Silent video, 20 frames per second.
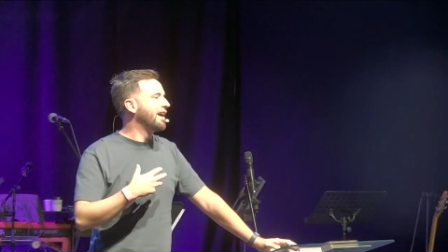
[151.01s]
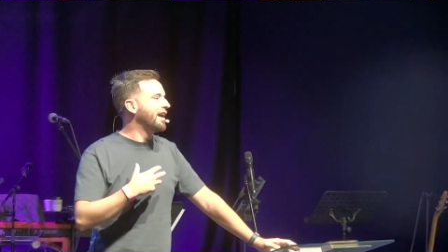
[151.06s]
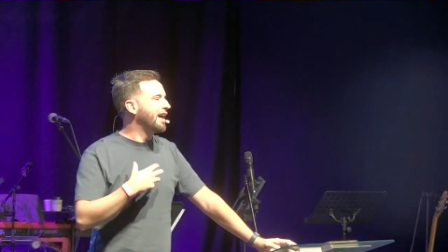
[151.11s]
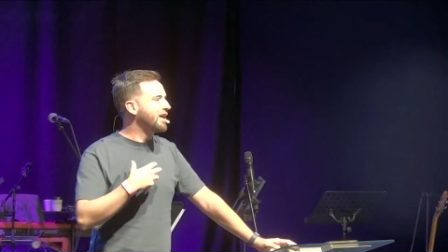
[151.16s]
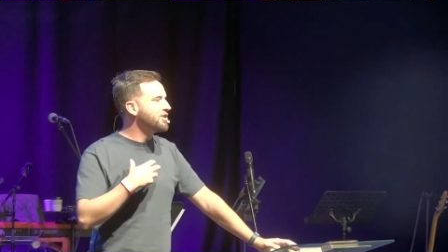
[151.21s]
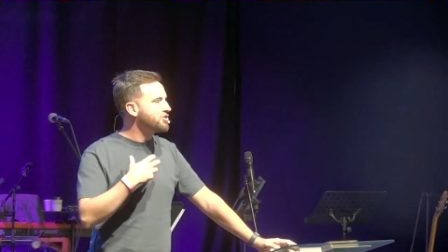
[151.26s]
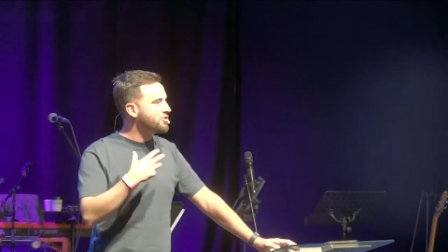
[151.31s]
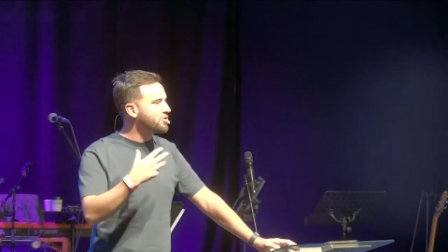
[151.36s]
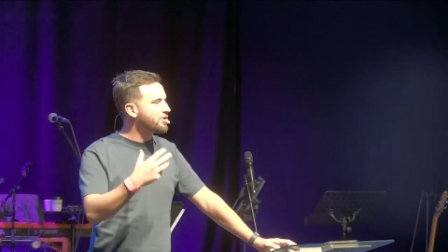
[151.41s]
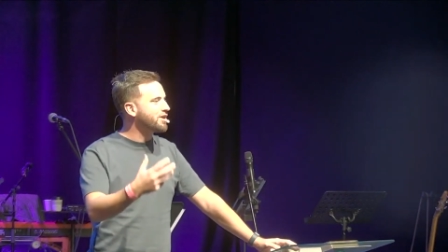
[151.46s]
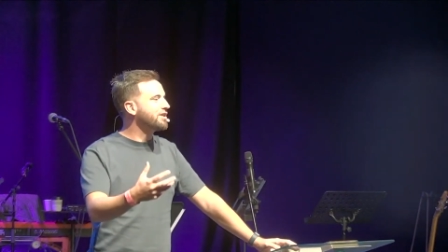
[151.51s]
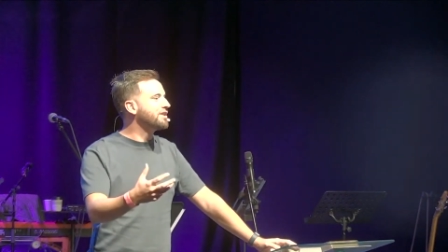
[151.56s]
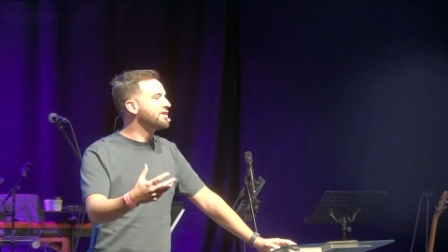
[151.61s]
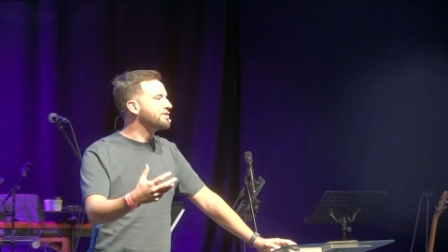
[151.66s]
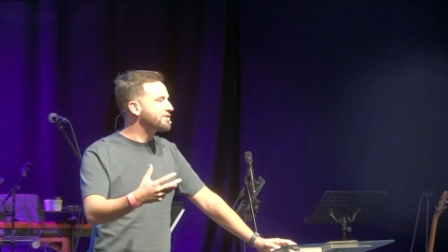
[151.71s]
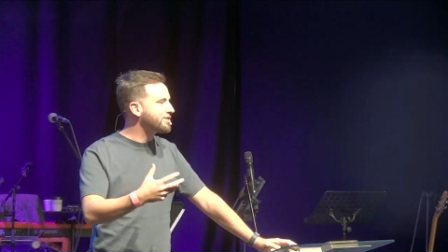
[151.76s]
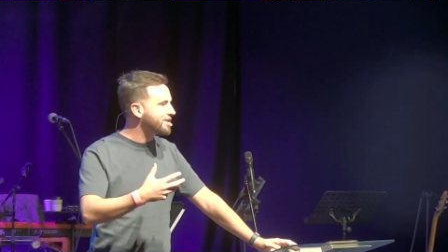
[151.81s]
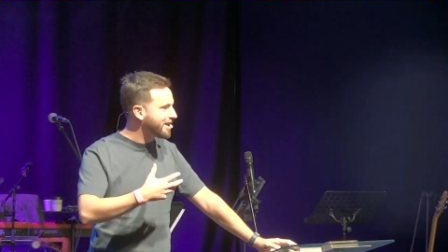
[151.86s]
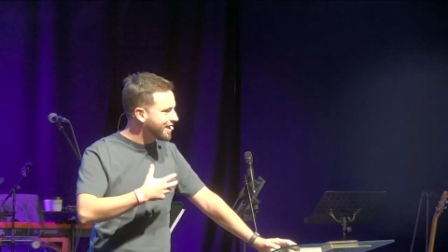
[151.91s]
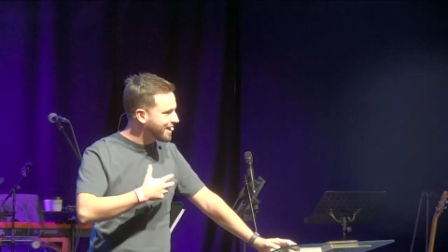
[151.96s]
as you're going to
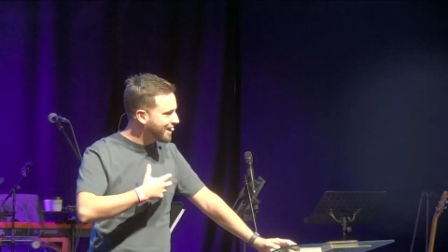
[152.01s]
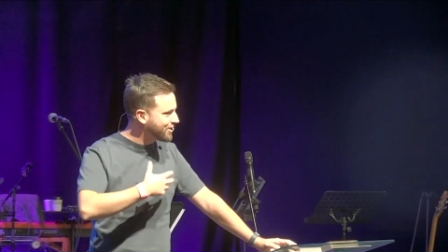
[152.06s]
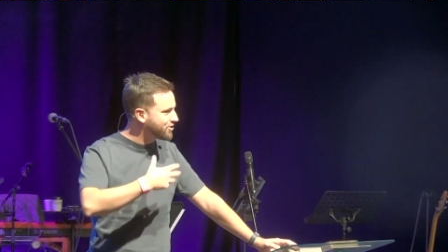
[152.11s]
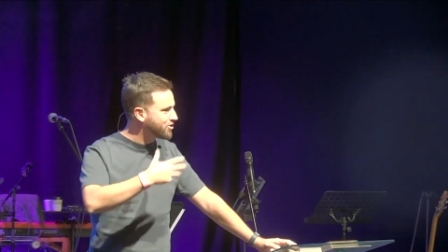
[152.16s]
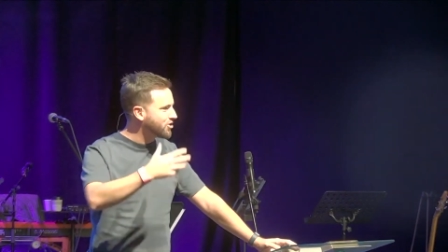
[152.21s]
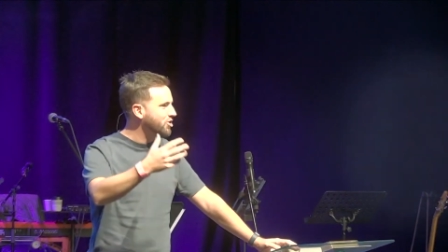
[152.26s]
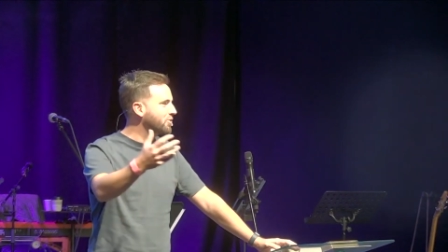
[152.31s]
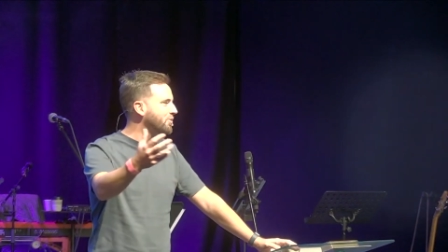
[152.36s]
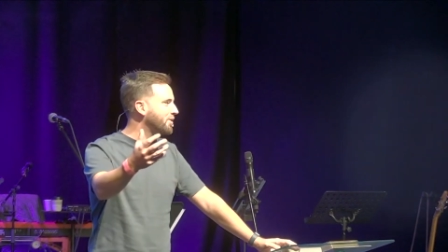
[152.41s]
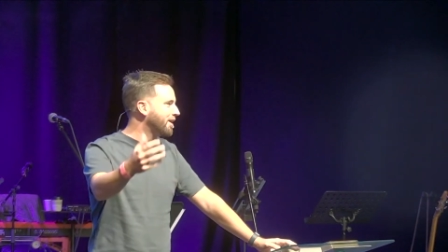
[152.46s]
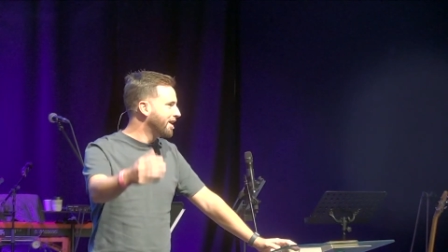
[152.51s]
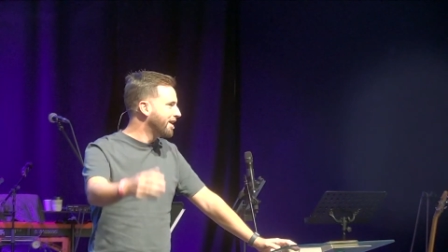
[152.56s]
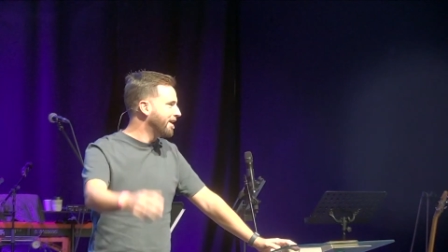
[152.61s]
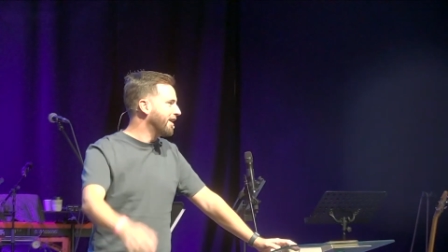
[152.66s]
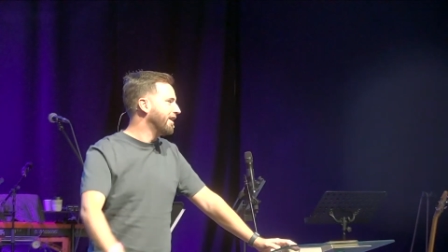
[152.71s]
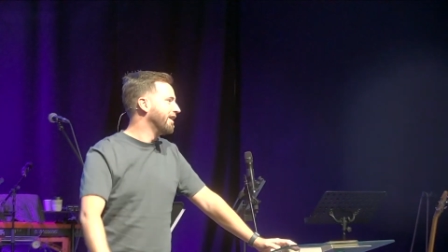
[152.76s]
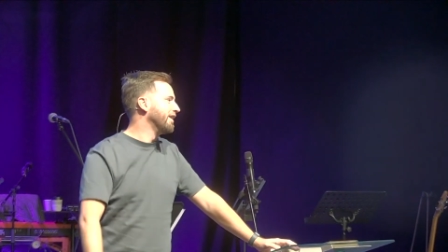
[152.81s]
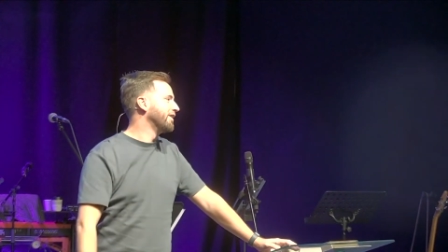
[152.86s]
see as you uh,